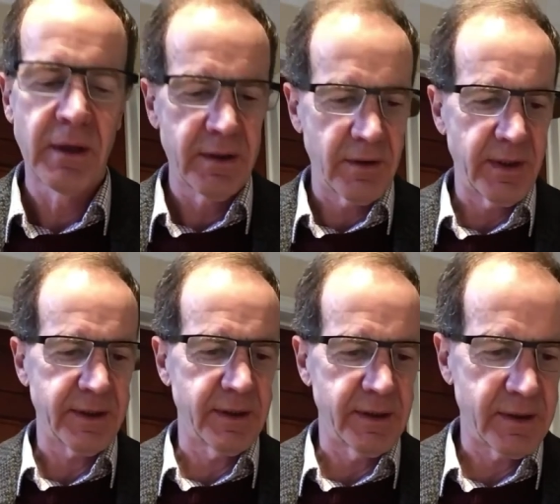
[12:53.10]
So
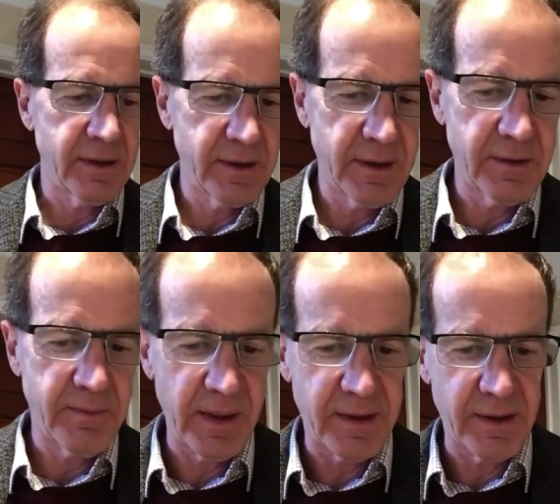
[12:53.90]
that is, is
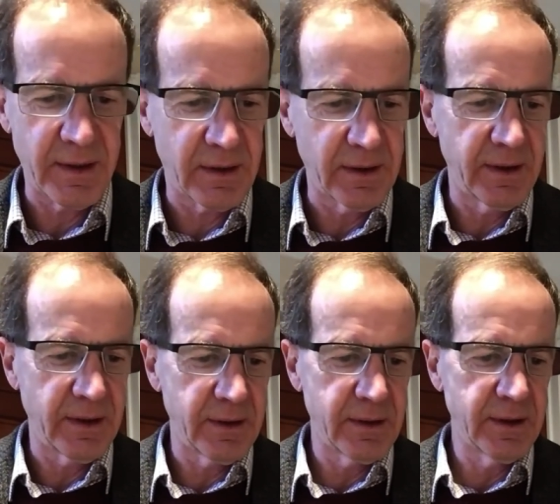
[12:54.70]
basically
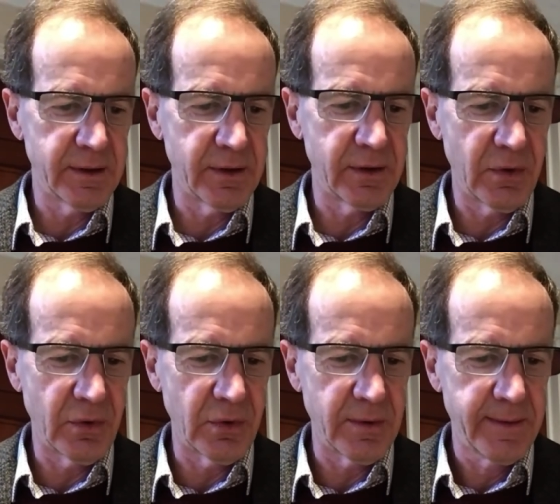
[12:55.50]
the, the
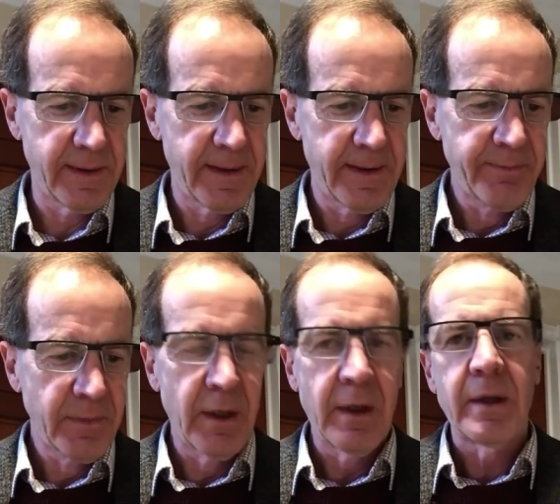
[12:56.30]
law.
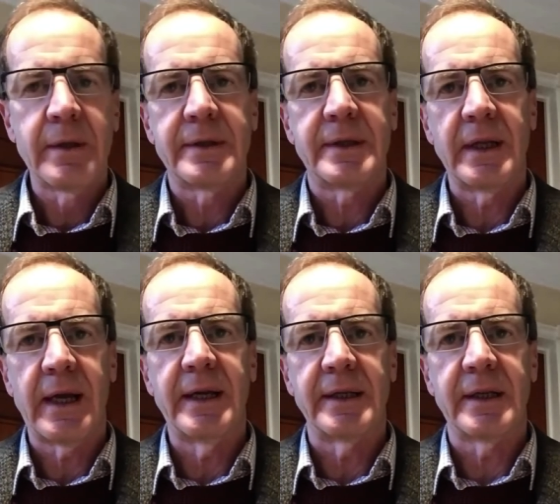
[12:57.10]

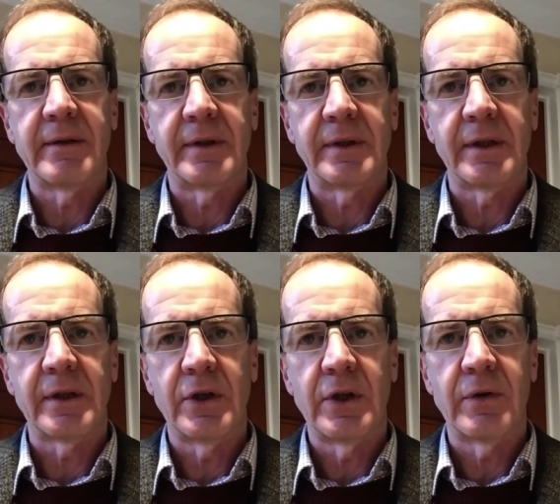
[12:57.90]
Delaying giving
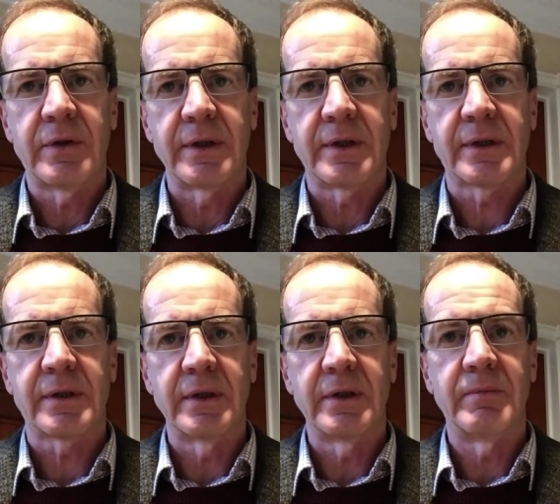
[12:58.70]
notice
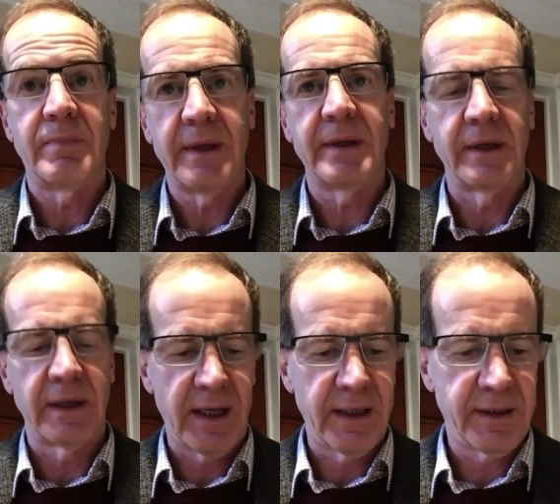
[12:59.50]
that you've been
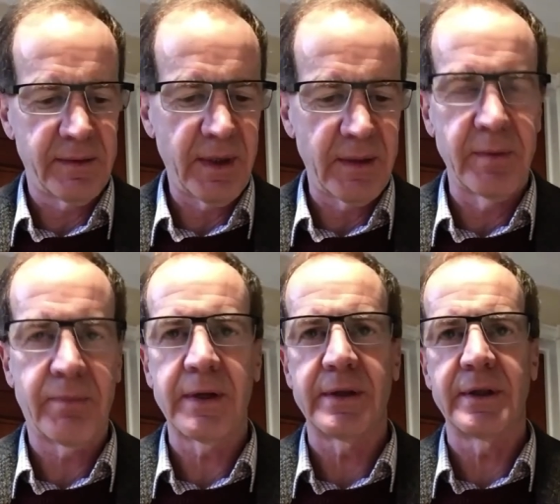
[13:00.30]
delayed may be
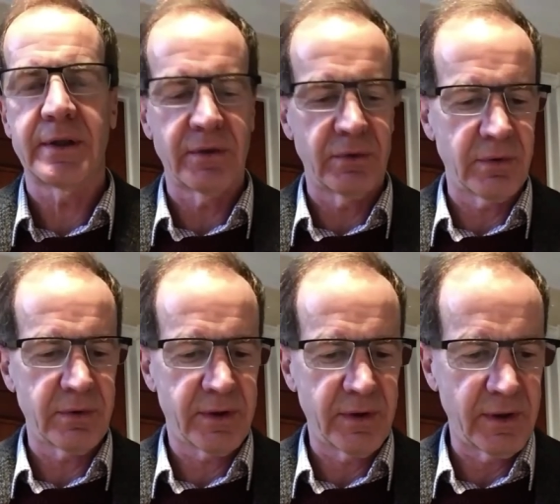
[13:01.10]
prejudicial
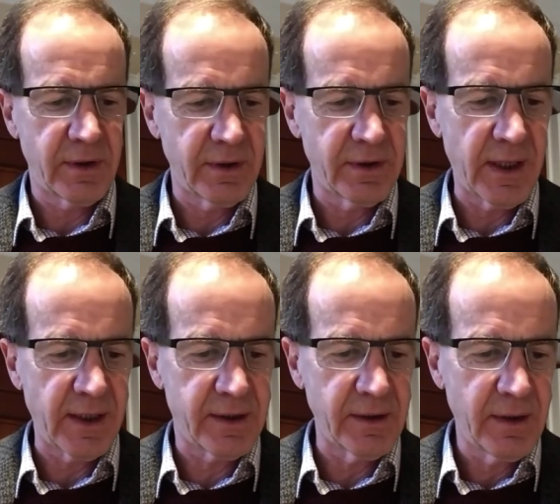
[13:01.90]
to the
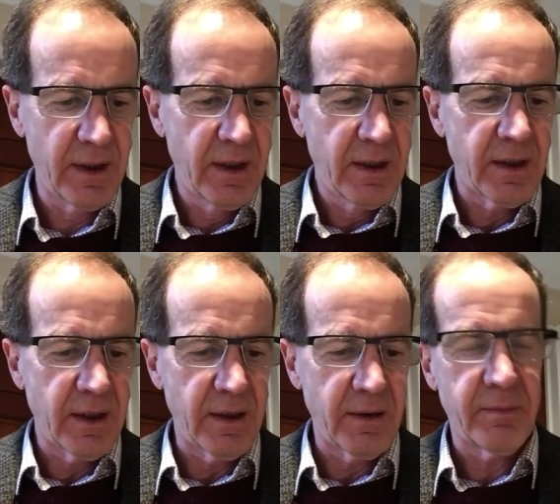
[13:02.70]
contractor
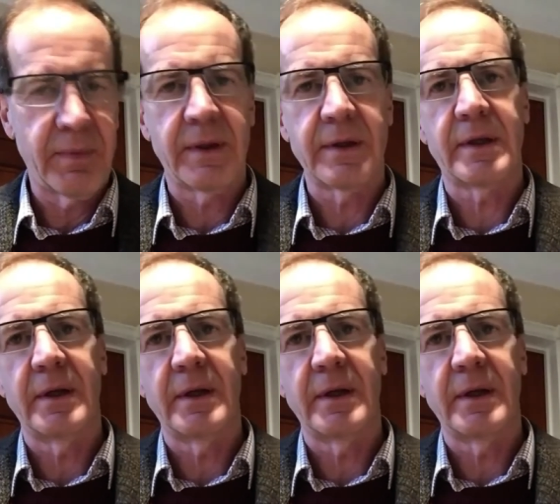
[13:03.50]
uh, because the